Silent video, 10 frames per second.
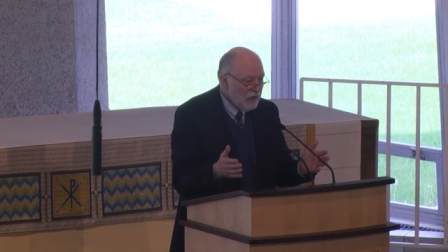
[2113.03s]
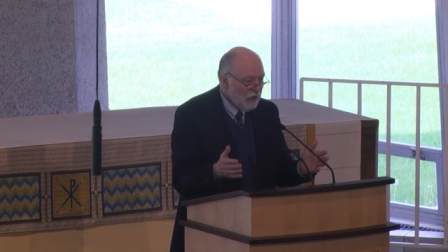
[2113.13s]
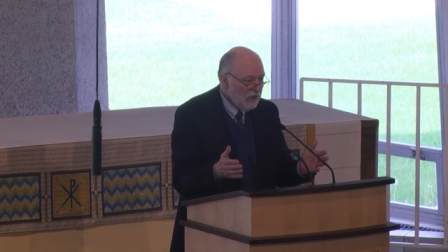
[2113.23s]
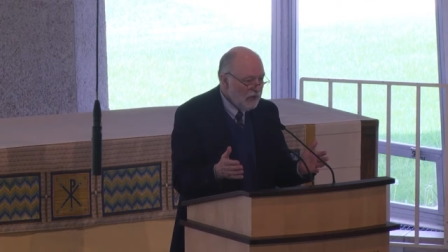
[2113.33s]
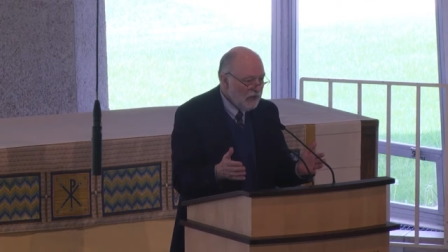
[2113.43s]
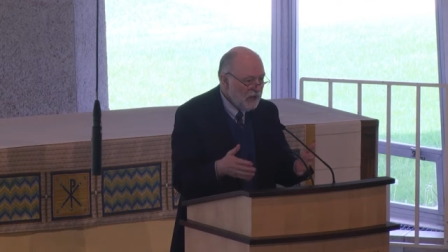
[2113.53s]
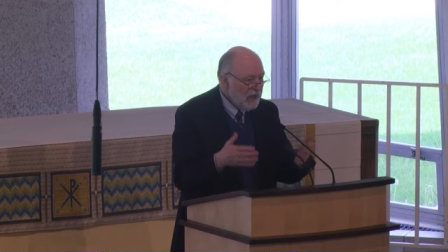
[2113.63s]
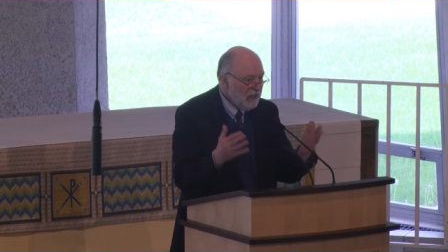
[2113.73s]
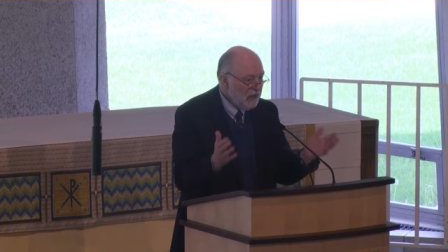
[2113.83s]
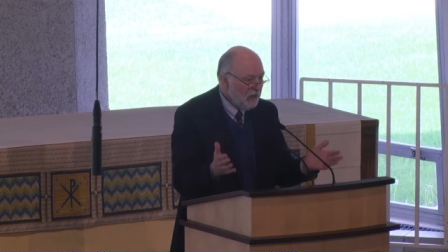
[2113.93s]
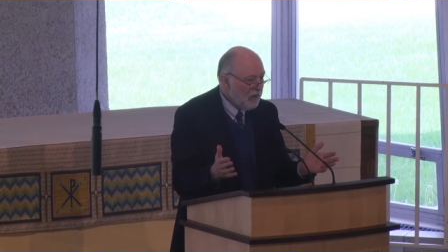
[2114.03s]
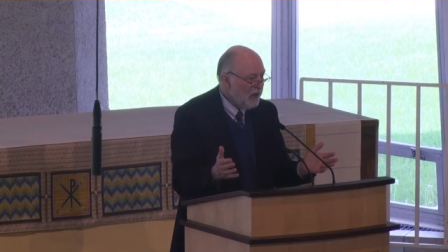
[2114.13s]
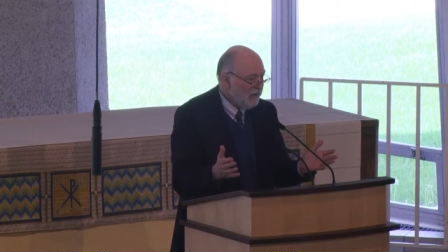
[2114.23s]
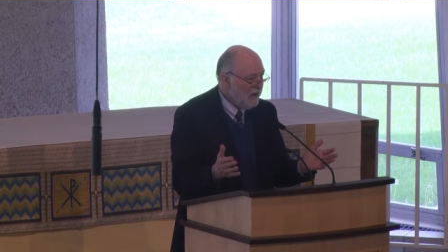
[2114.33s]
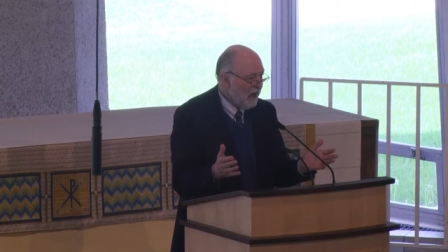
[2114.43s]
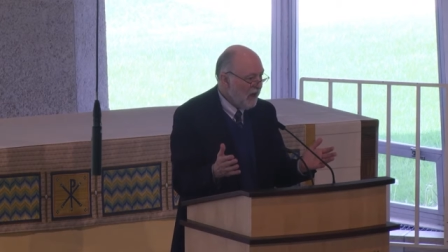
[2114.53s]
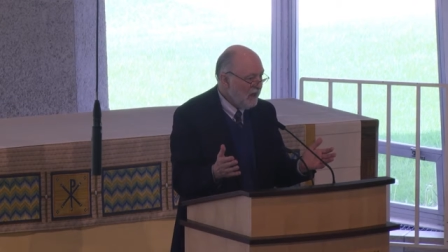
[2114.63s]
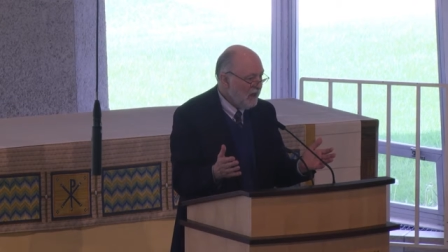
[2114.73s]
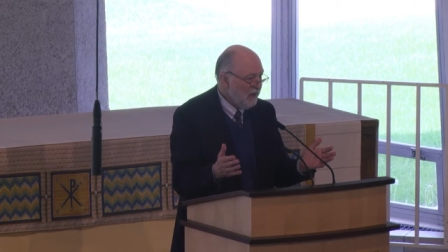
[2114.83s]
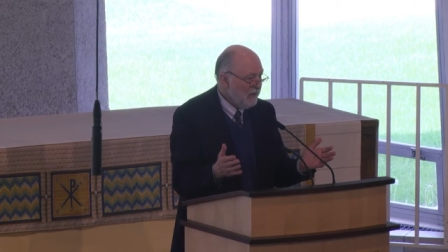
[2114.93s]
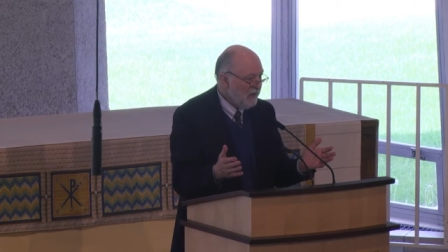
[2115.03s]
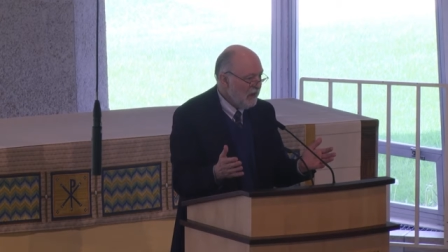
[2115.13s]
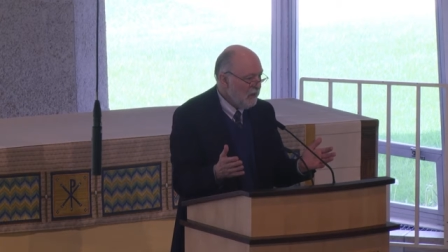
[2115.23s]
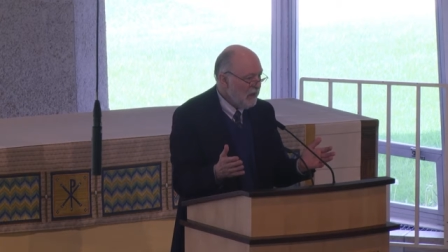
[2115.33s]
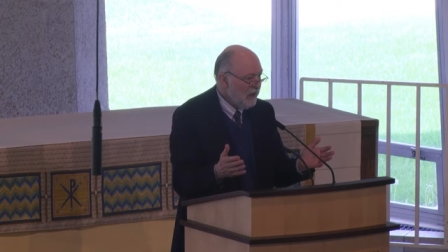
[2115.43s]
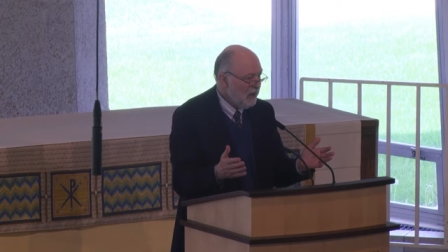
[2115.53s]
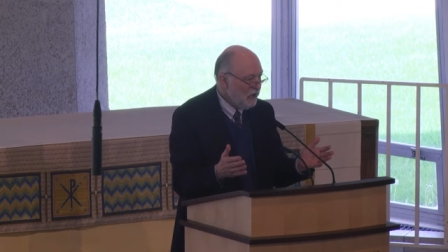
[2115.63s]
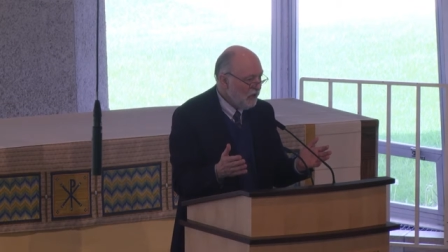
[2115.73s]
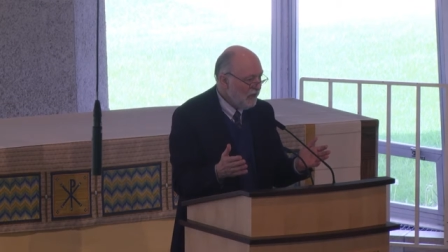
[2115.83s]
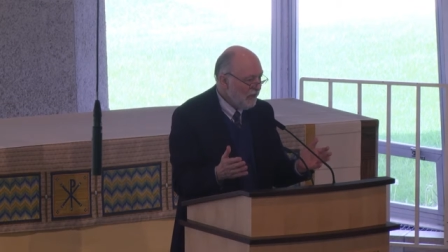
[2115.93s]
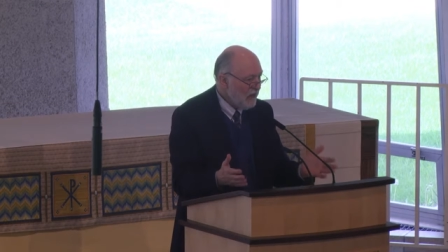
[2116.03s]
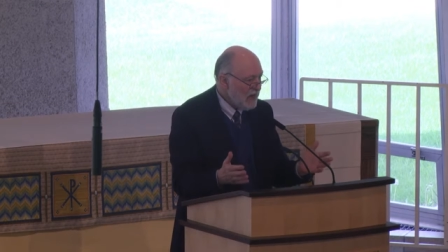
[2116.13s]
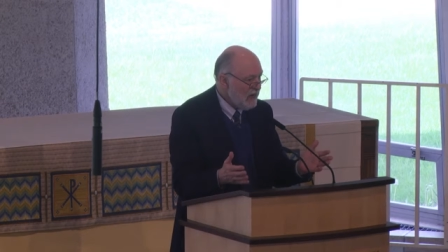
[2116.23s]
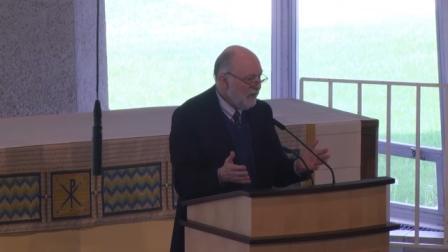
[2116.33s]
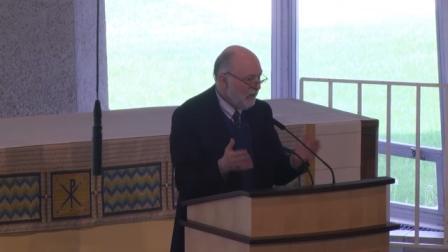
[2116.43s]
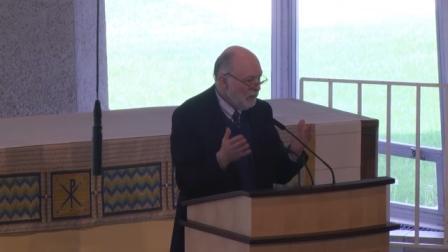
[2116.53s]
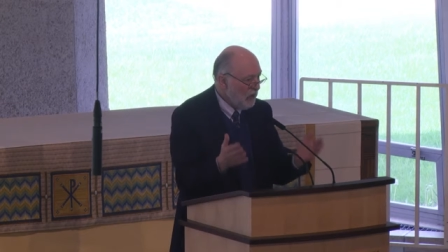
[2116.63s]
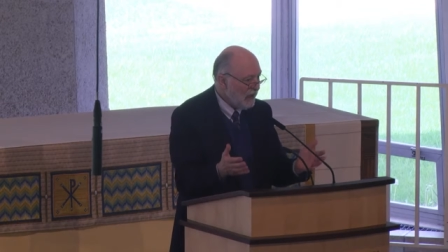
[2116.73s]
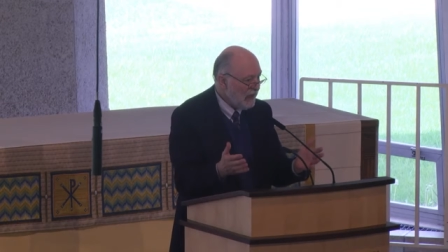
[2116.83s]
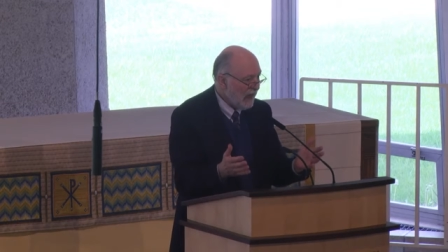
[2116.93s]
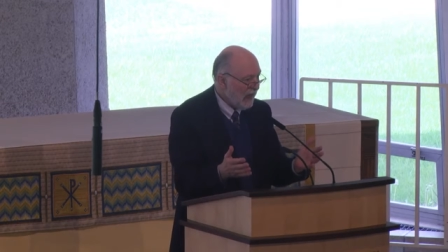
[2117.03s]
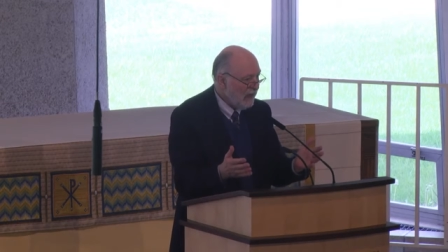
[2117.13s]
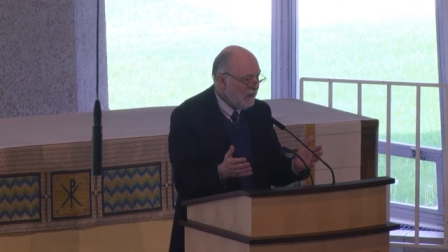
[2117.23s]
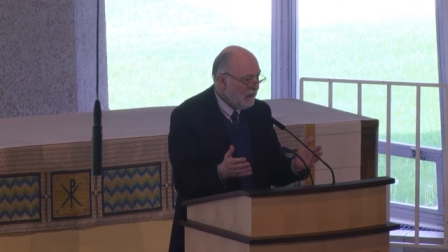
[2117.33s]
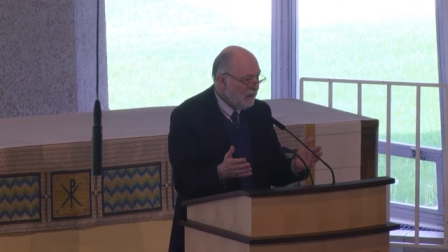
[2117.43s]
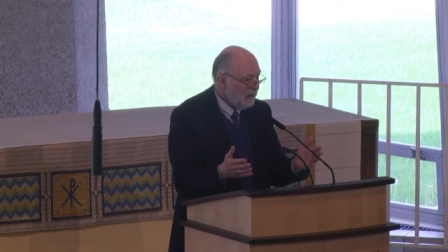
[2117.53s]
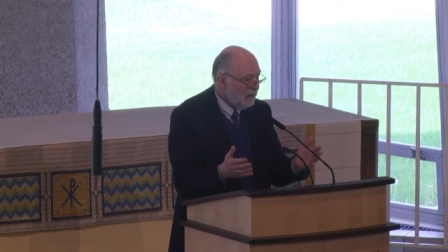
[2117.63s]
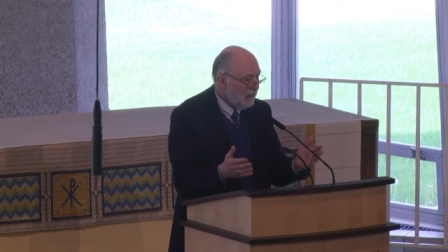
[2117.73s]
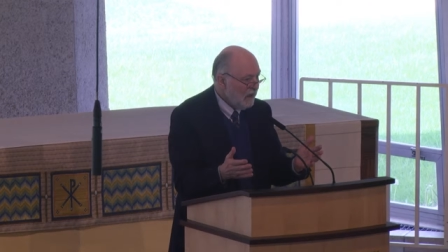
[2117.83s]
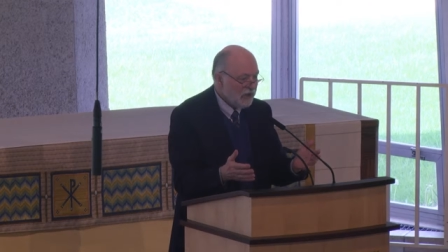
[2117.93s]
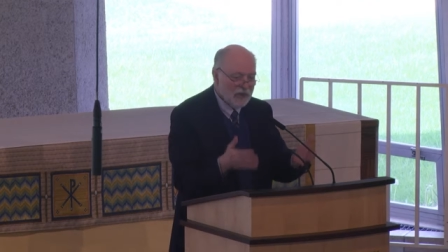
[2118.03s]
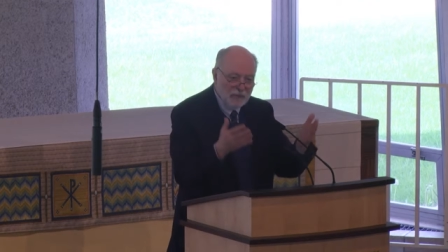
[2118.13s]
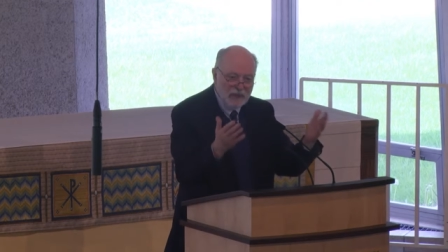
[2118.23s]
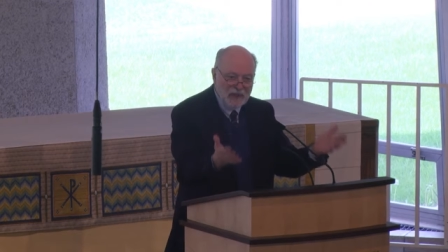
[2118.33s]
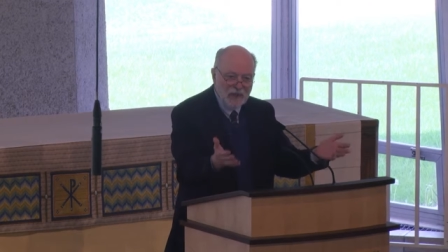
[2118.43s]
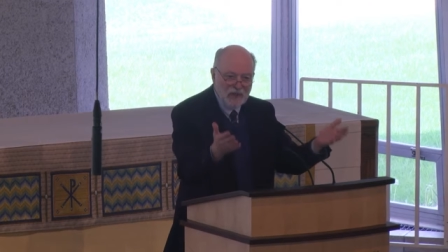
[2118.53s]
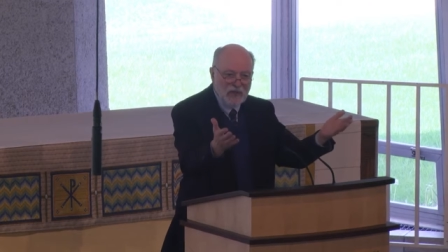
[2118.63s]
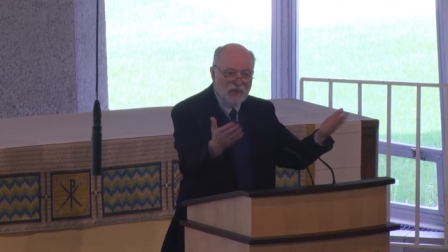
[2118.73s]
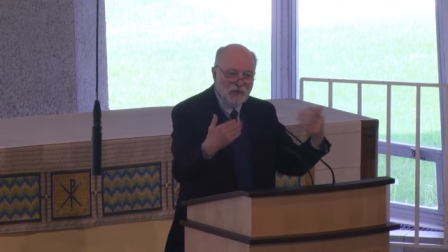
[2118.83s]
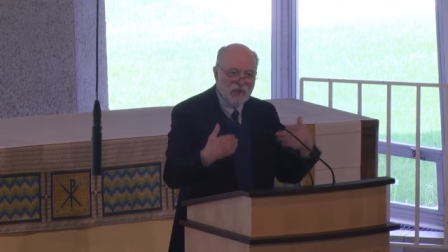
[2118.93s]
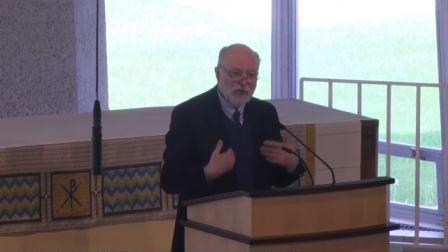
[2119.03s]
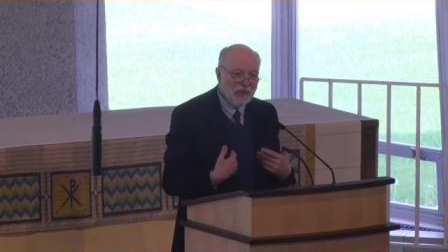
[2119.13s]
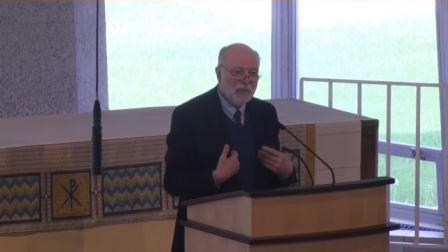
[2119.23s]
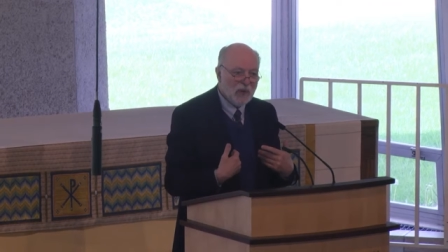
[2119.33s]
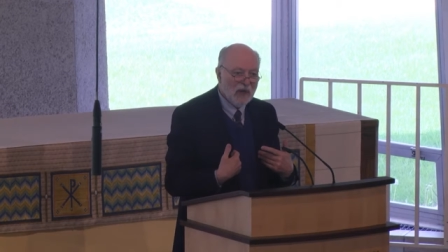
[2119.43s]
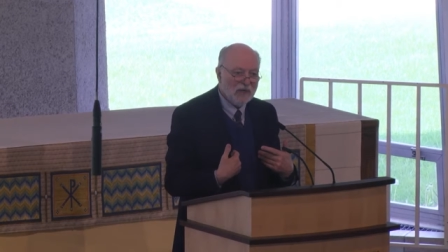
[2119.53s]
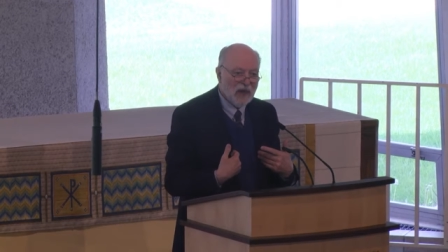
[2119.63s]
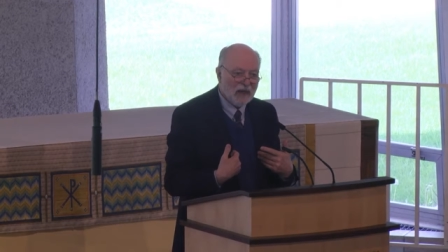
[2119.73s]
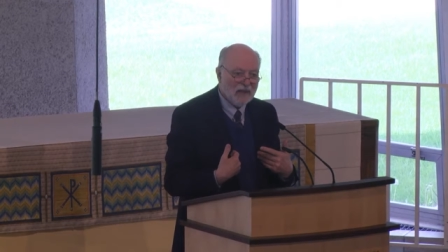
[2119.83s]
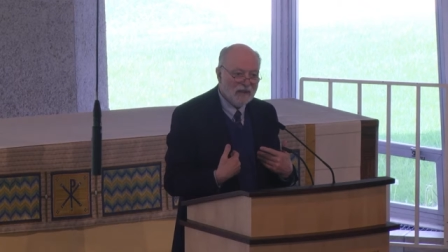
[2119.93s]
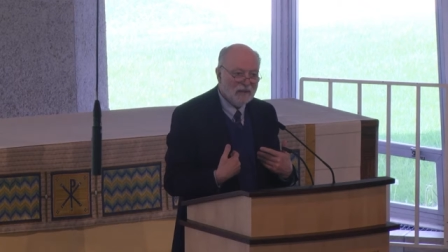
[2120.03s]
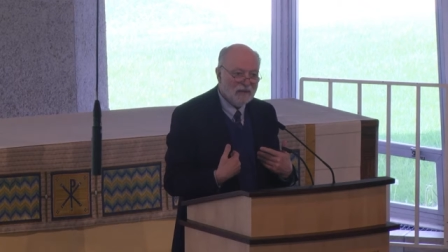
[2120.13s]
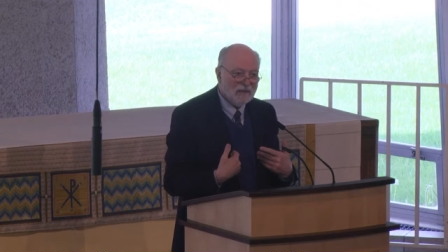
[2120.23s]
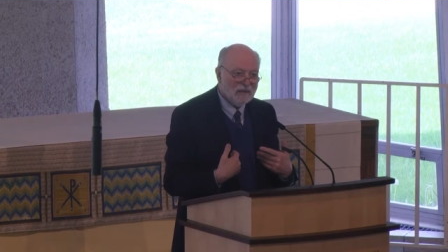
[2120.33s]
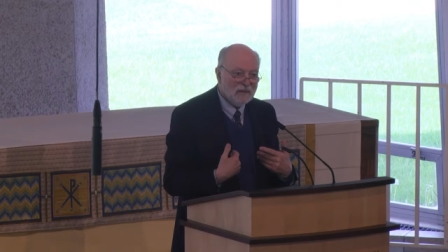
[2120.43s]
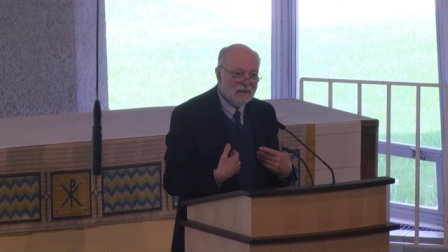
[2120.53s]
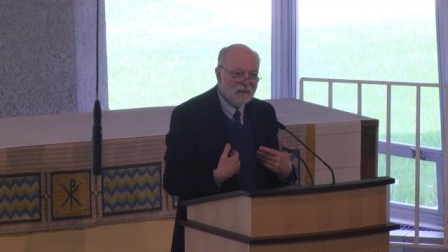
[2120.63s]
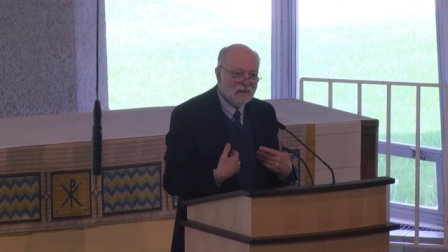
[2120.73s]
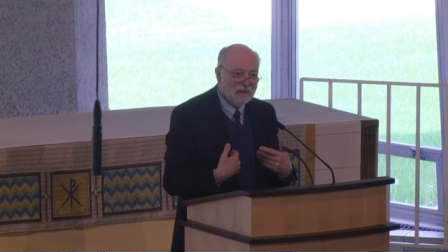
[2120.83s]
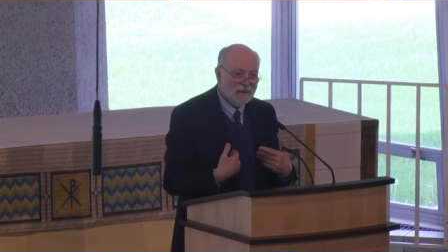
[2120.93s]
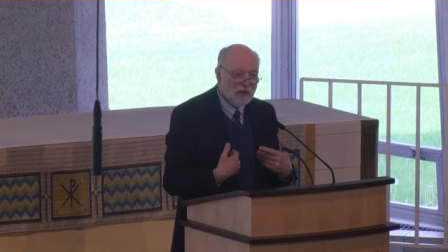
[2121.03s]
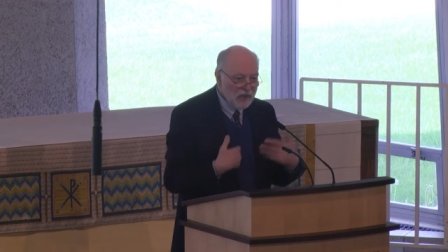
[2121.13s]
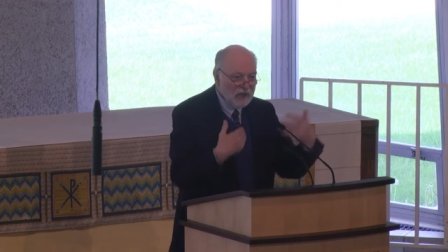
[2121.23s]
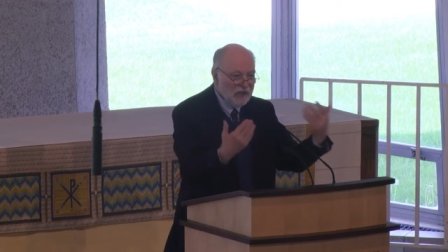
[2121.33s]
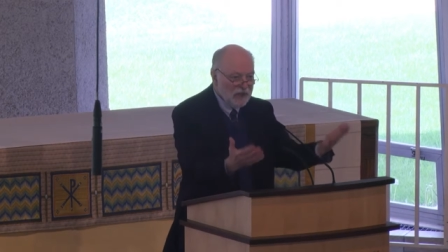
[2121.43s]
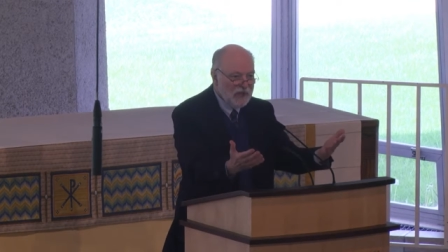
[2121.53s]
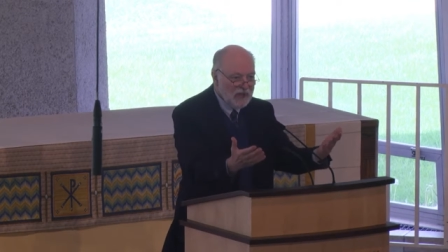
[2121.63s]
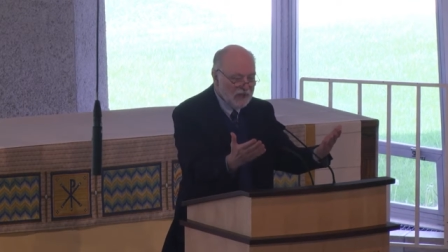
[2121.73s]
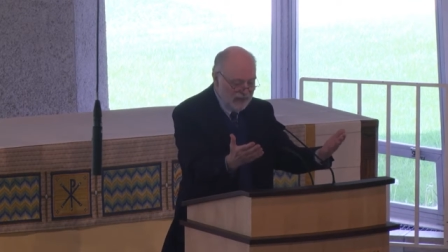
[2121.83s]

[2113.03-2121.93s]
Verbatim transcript: You can see the glory of God in everything because you're freed from looking at it as something you can use in your project. So you can see a